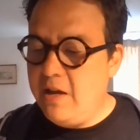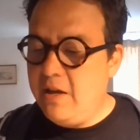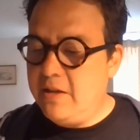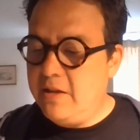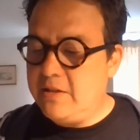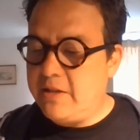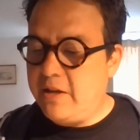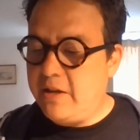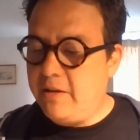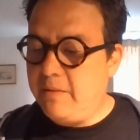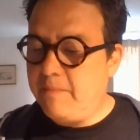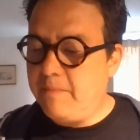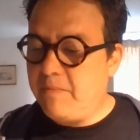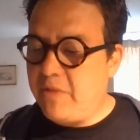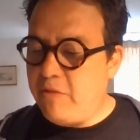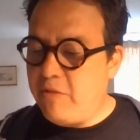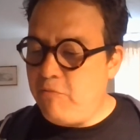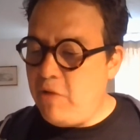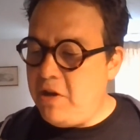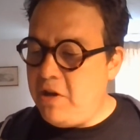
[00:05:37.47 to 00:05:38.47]
so
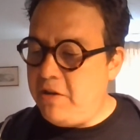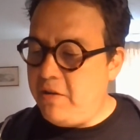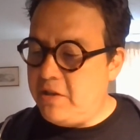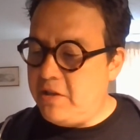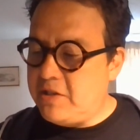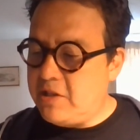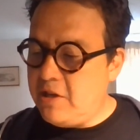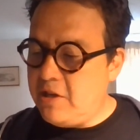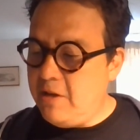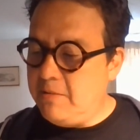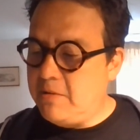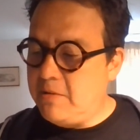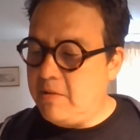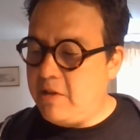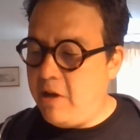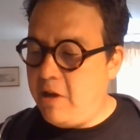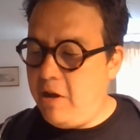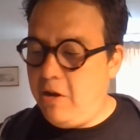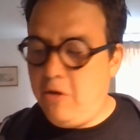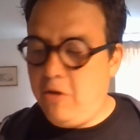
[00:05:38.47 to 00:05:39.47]
the reader assumes with
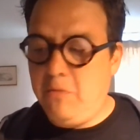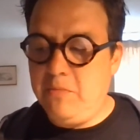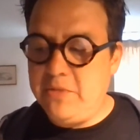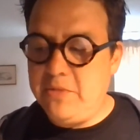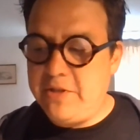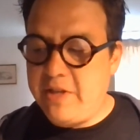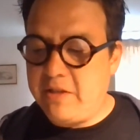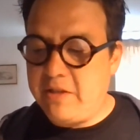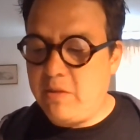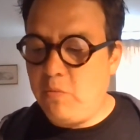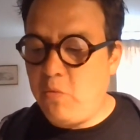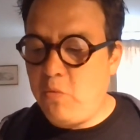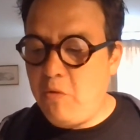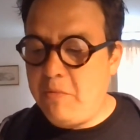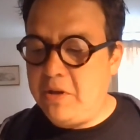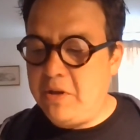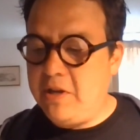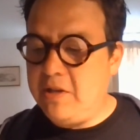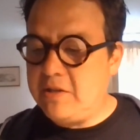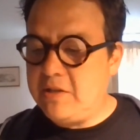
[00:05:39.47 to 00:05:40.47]
Holmes that the
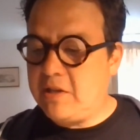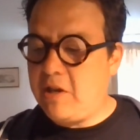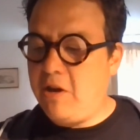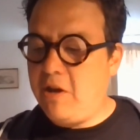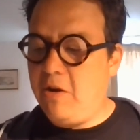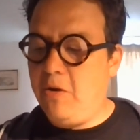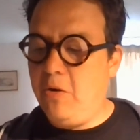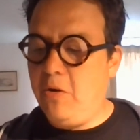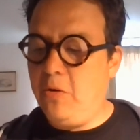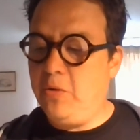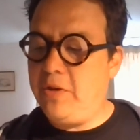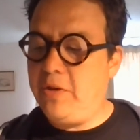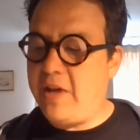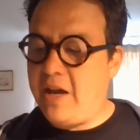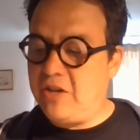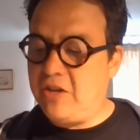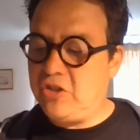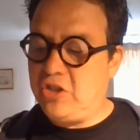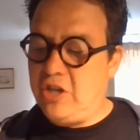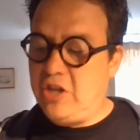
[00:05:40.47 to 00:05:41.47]
woman is cold
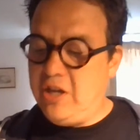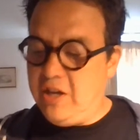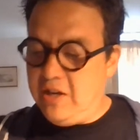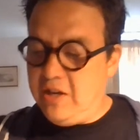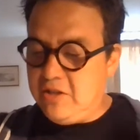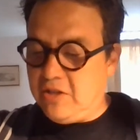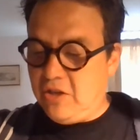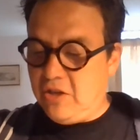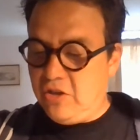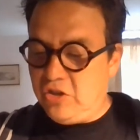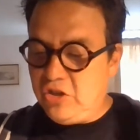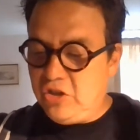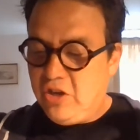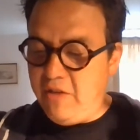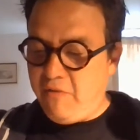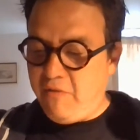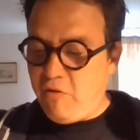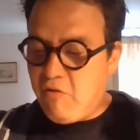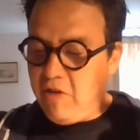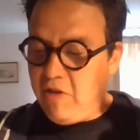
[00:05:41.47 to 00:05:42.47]
as she is
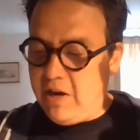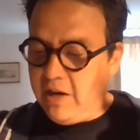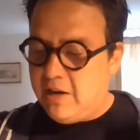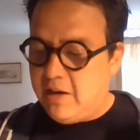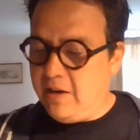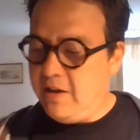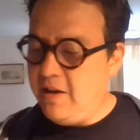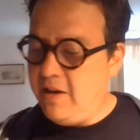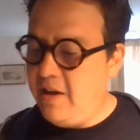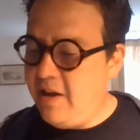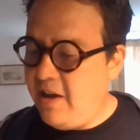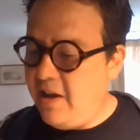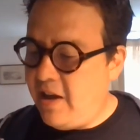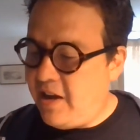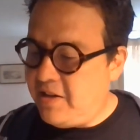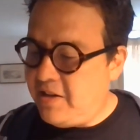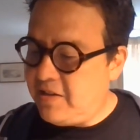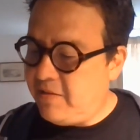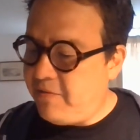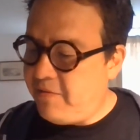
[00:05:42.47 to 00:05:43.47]
shivering
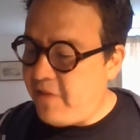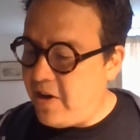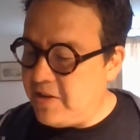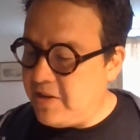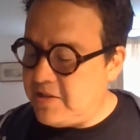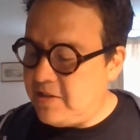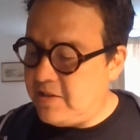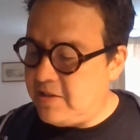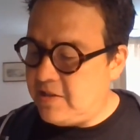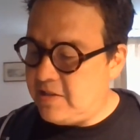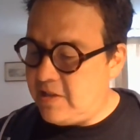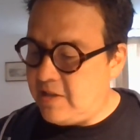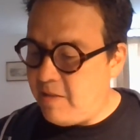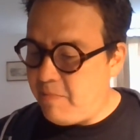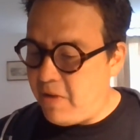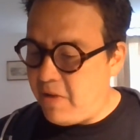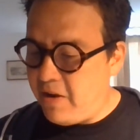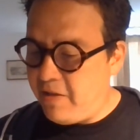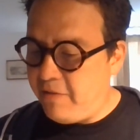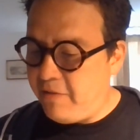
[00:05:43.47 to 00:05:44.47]
and is invited to sit
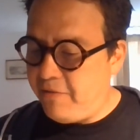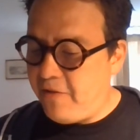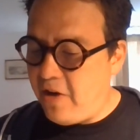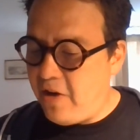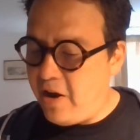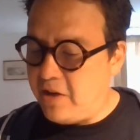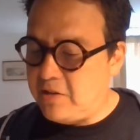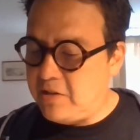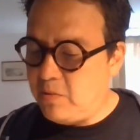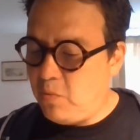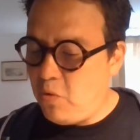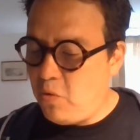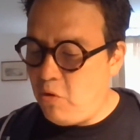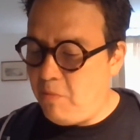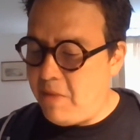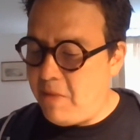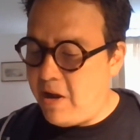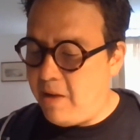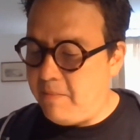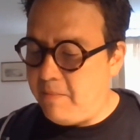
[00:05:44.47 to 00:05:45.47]
by the fire to
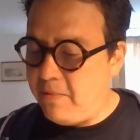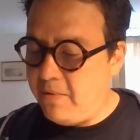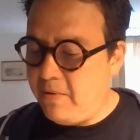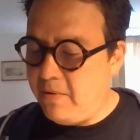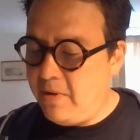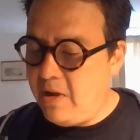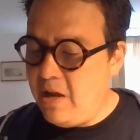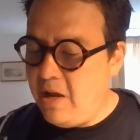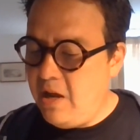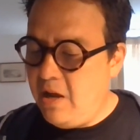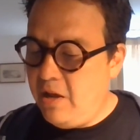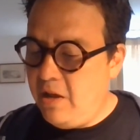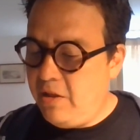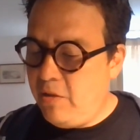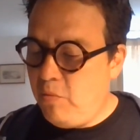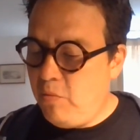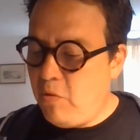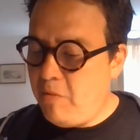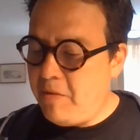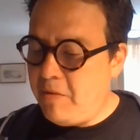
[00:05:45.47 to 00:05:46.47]
warm up.
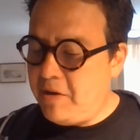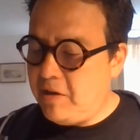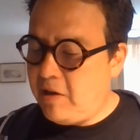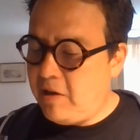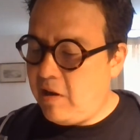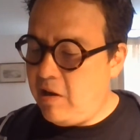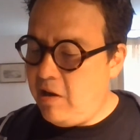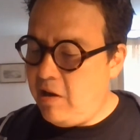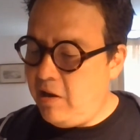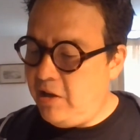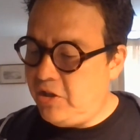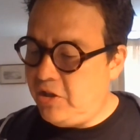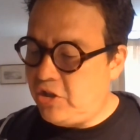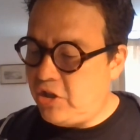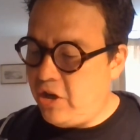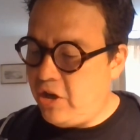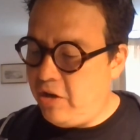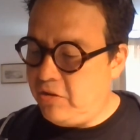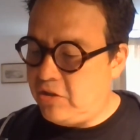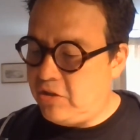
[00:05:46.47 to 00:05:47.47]
The woman clearly
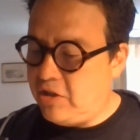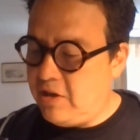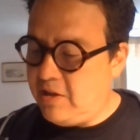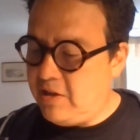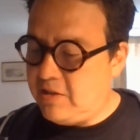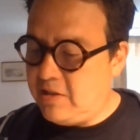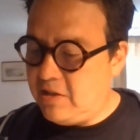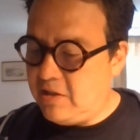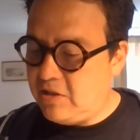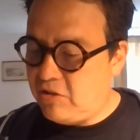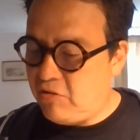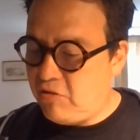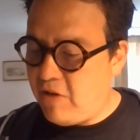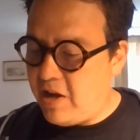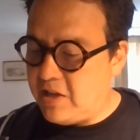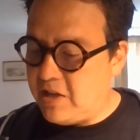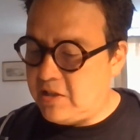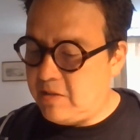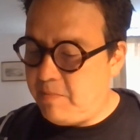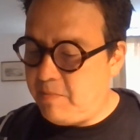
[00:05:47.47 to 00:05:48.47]
shows she is
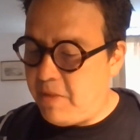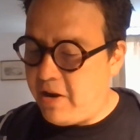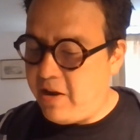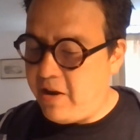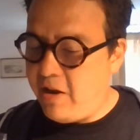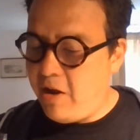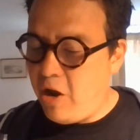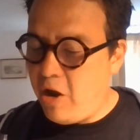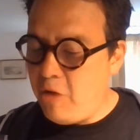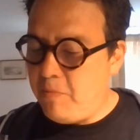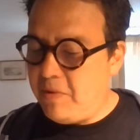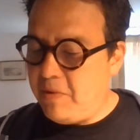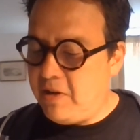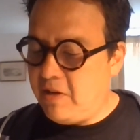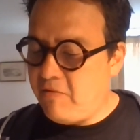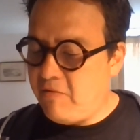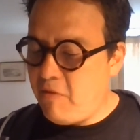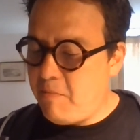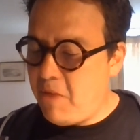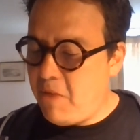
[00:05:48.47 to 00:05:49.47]
distressed by her
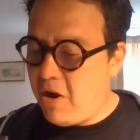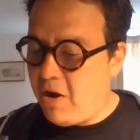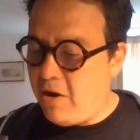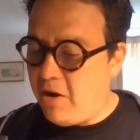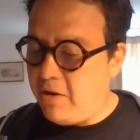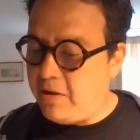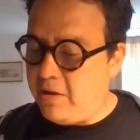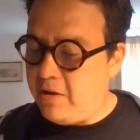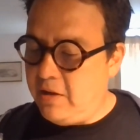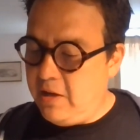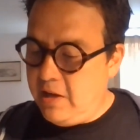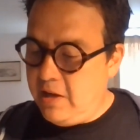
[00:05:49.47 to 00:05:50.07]
opening remark,